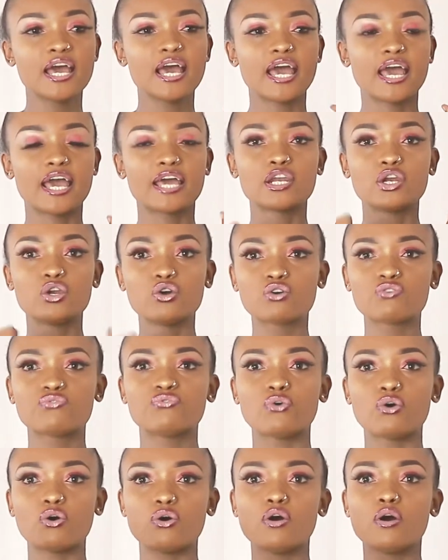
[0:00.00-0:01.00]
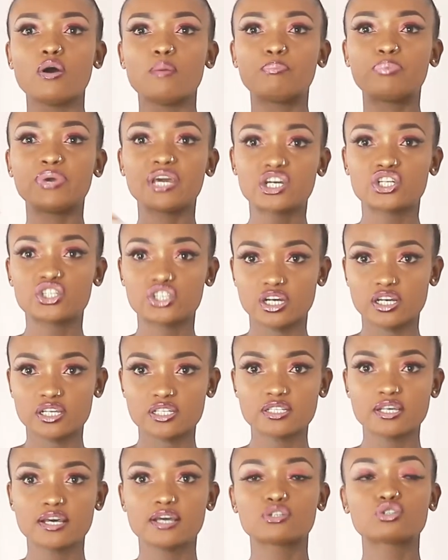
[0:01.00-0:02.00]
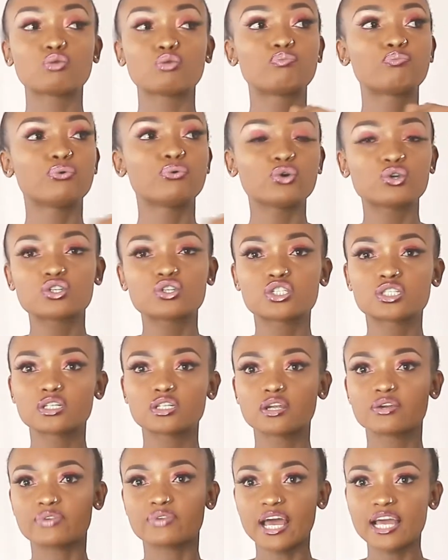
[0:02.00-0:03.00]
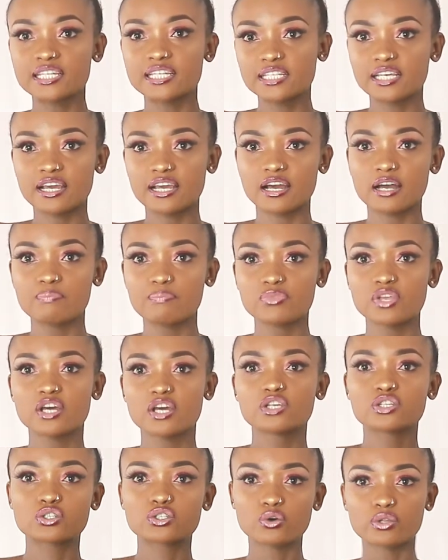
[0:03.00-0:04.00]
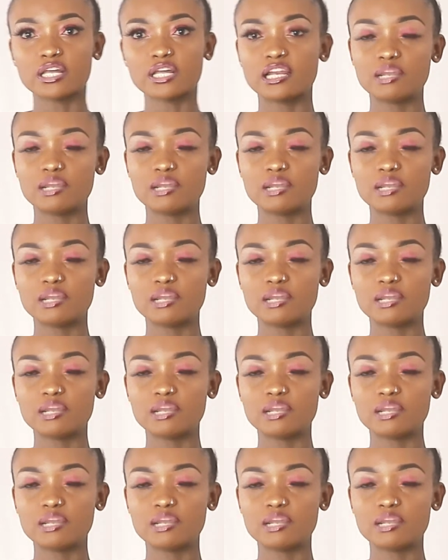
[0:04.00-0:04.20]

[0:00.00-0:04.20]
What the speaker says: and look for pictures to put right here so that,